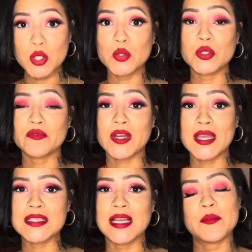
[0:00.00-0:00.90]
don't
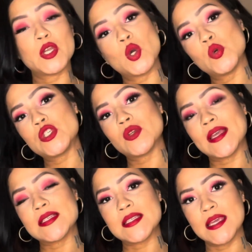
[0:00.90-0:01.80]
forget to let me know what you'd
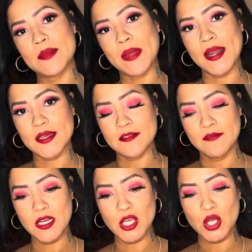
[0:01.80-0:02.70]
like to see in my next
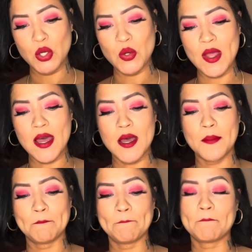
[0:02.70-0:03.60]
video.
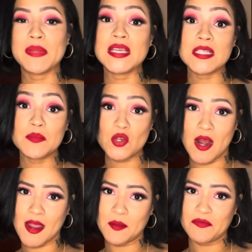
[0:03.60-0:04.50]
Please
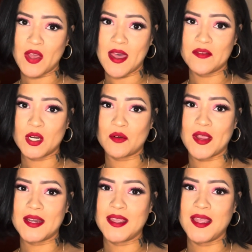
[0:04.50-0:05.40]
subscribe if you haven't
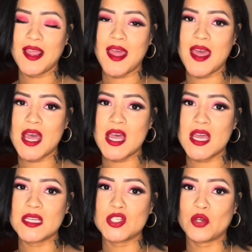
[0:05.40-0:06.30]
already.
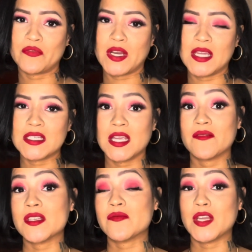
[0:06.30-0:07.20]
And don't forget to give
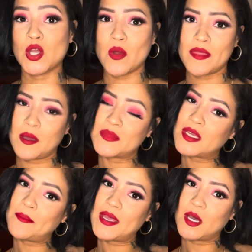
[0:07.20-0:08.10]
this video a thumbs
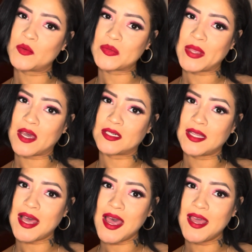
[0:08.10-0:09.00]
up. It helps me out a
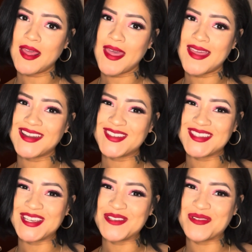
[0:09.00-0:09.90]
lot. And I'll
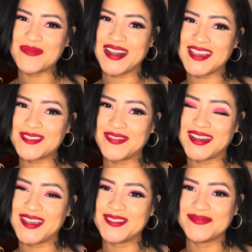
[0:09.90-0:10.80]
see you in my next
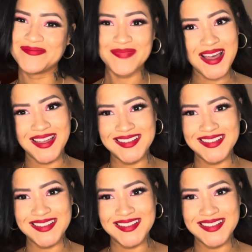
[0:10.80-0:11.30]
video. Bye.